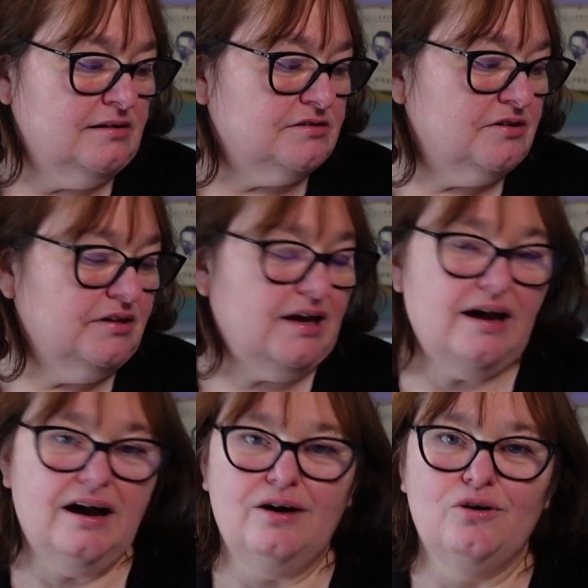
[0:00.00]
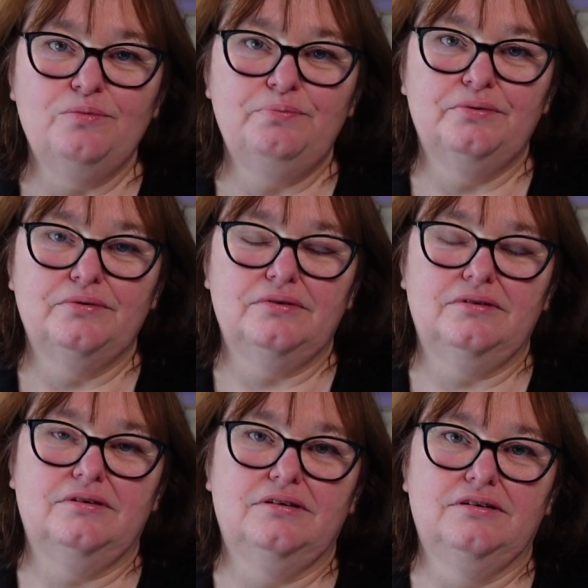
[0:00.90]
So yeah, I hope
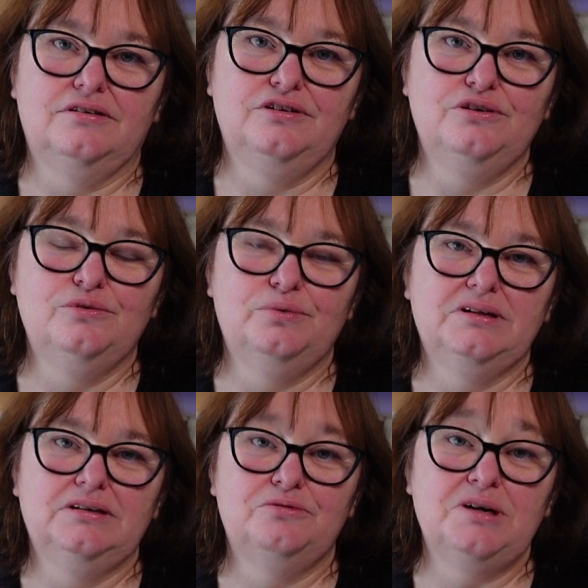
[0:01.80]
you will